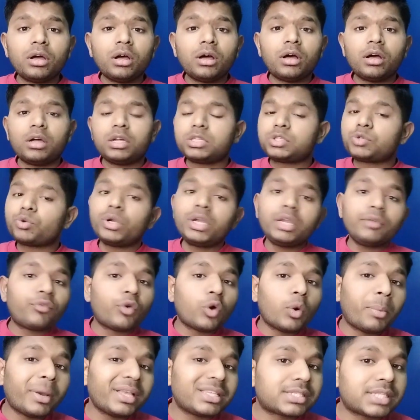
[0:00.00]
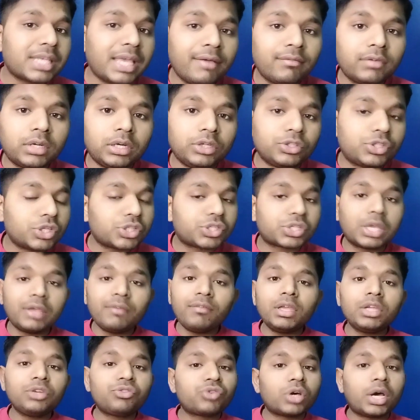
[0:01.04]
24 by 7 just
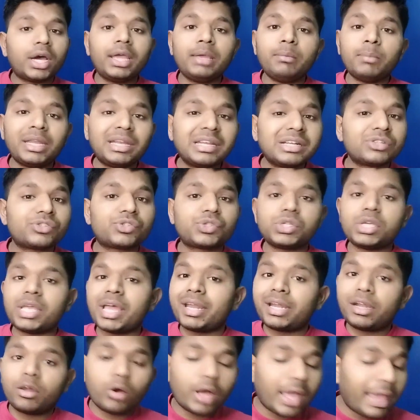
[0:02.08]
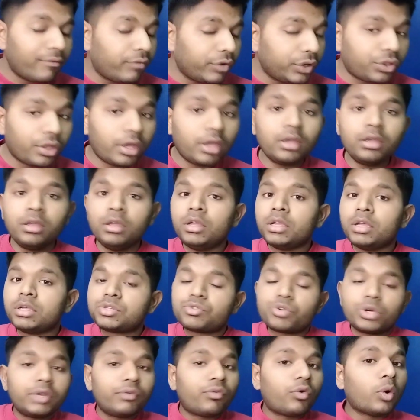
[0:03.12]
giving time energy and everything
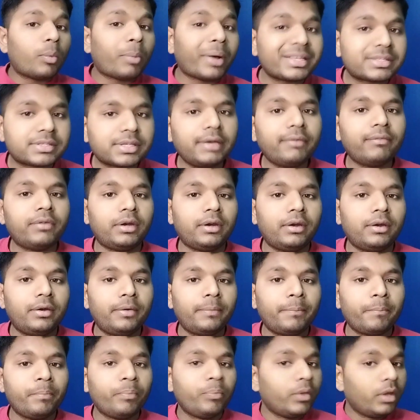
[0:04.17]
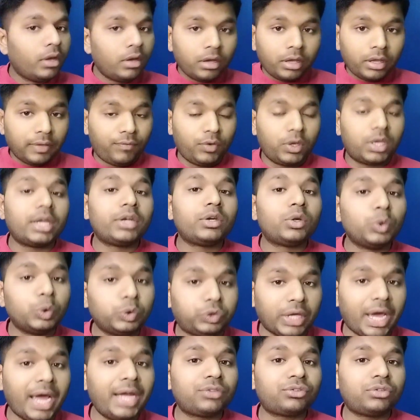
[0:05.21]
24 by 7 if you can do
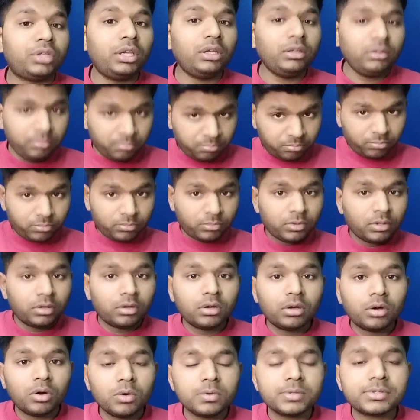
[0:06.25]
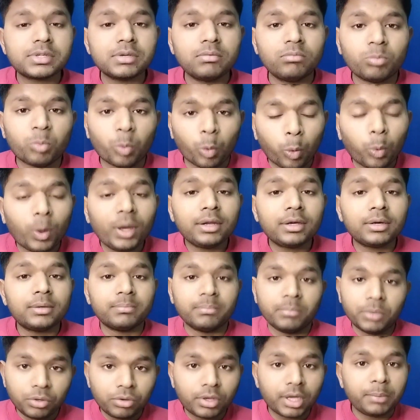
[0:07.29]
that thing awesome welcome
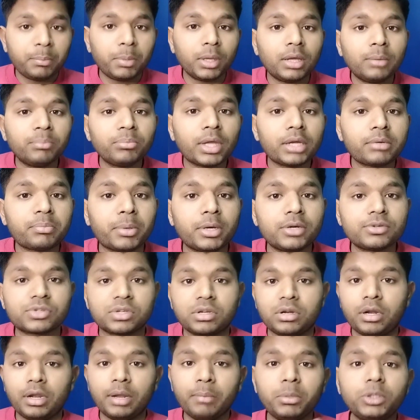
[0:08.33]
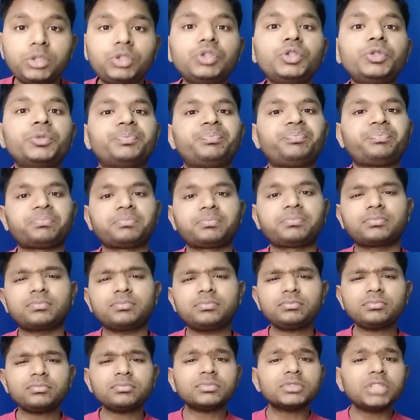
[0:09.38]
you can become that person number two
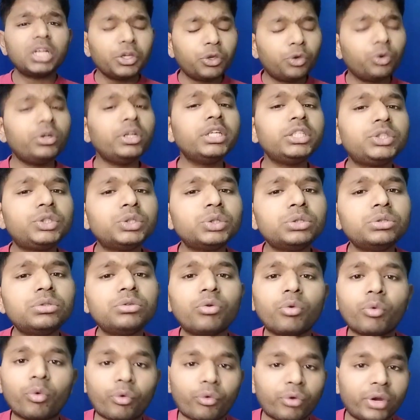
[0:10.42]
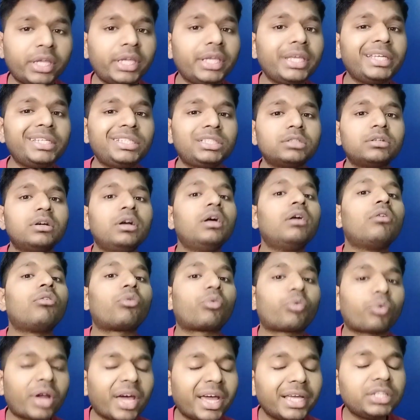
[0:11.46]
you need to read
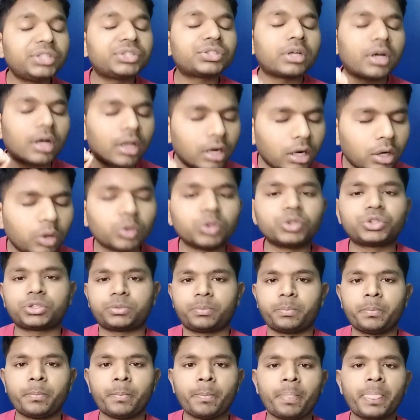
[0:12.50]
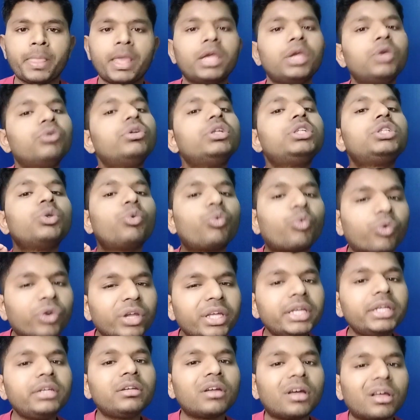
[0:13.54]
write a lot you need to
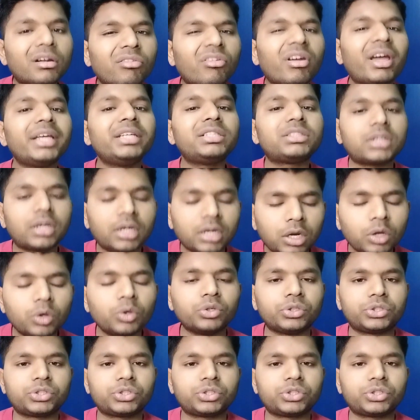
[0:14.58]
read write a lot